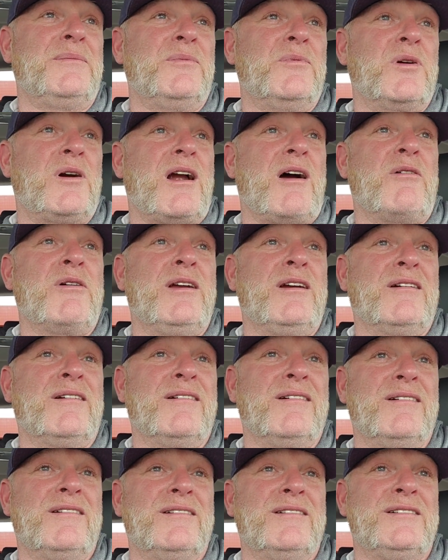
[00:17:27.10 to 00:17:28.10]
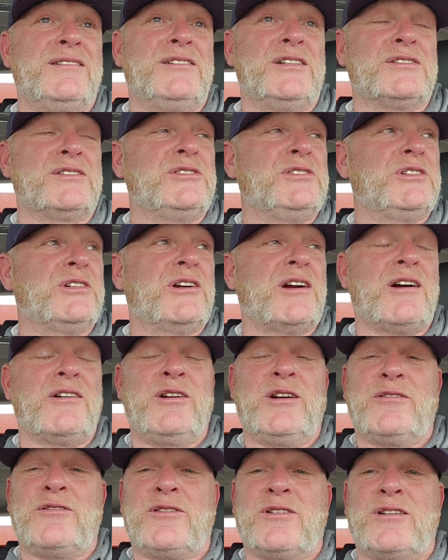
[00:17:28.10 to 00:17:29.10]
We're out here, just as you're
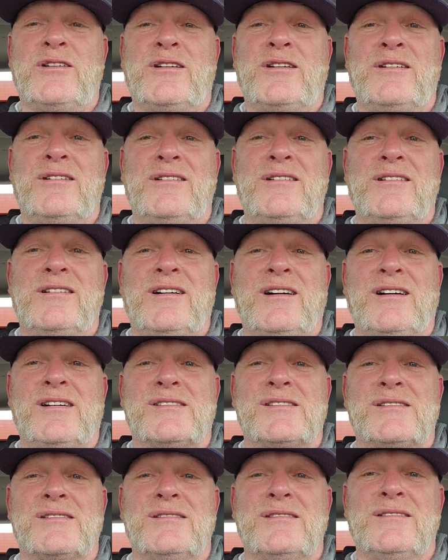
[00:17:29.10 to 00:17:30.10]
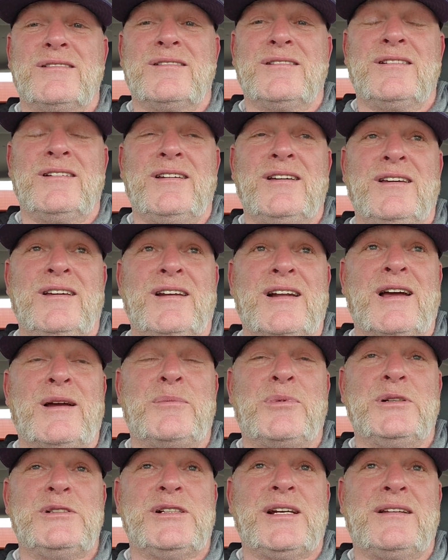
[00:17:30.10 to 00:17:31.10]
out here for us, and I
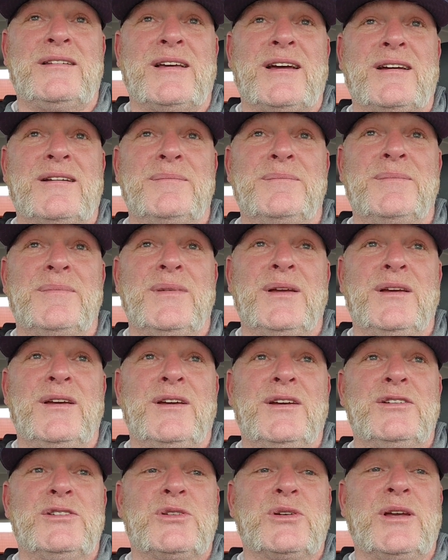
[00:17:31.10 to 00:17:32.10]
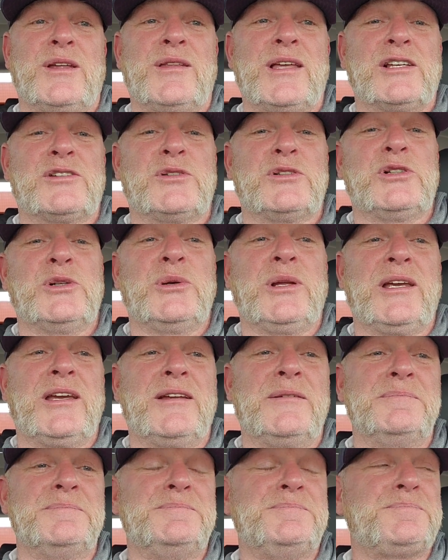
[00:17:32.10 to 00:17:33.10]
appreciate that. So again, thanks for tuning
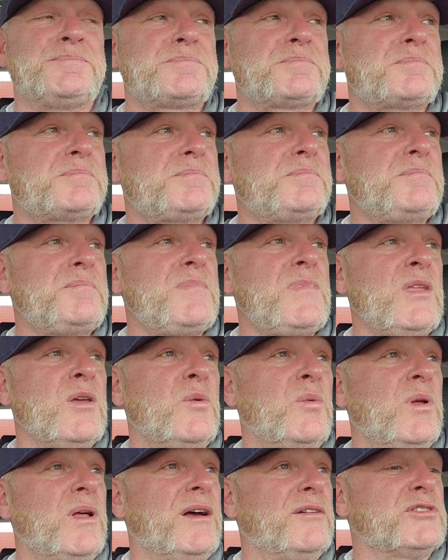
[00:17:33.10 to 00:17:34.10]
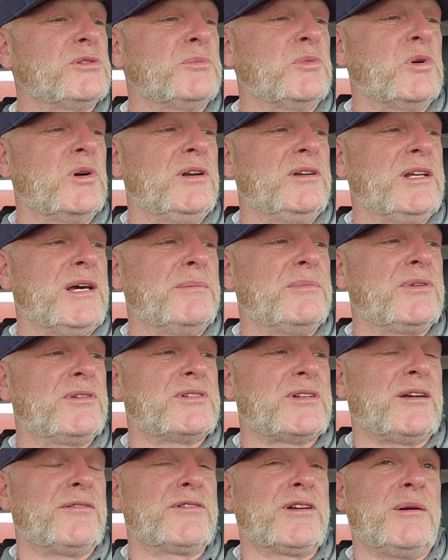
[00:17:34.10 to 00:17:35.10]
in. We'll have some more in-depth
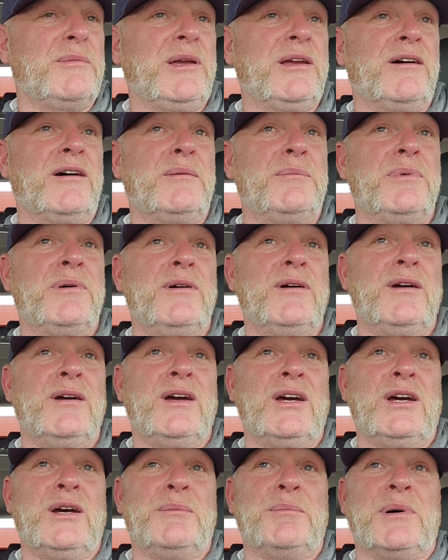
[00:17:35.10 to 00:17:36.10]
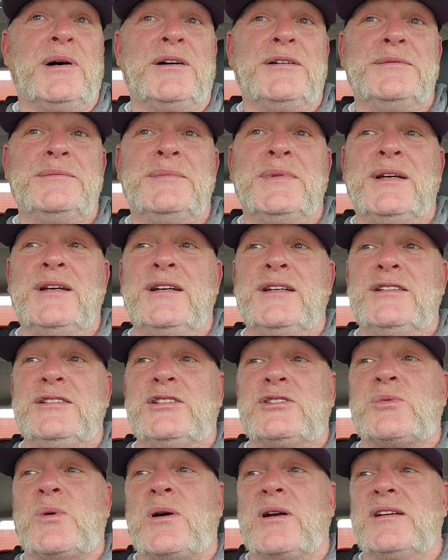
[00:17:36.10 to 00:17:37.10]
stuff coming up, but
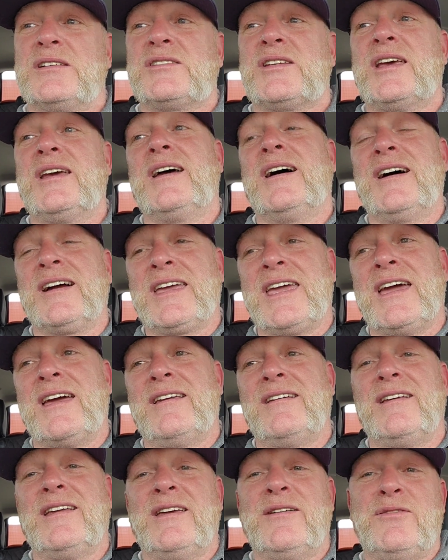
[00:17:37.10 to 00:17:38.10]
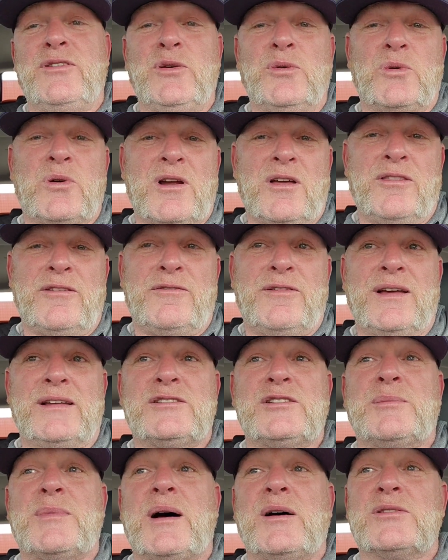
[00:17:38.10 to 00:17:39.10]
just wanted to say again, if you were on the
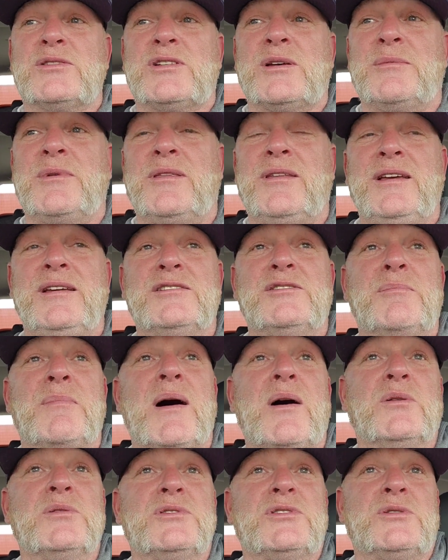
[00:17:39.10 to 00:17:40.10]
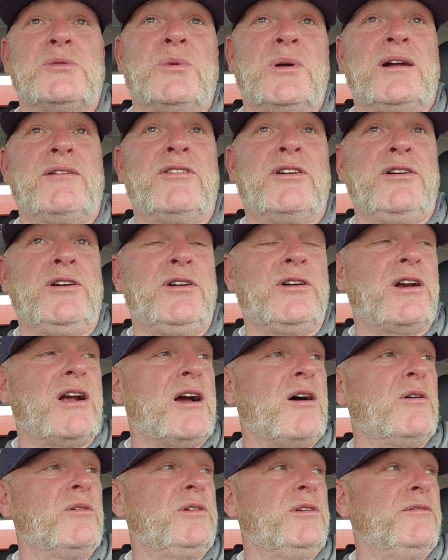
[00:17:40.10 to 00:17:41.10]
fence about some of these mounts or whatever, and
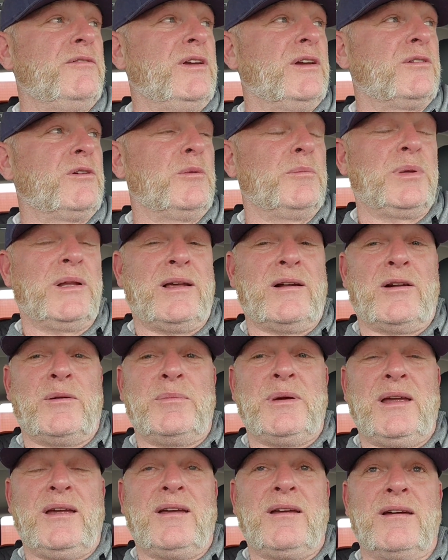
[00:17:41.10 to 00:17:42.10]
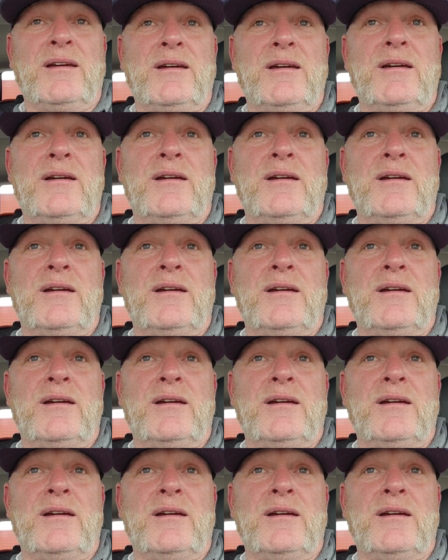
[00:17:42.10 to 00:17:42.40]
you're out in your vehicle and plan on being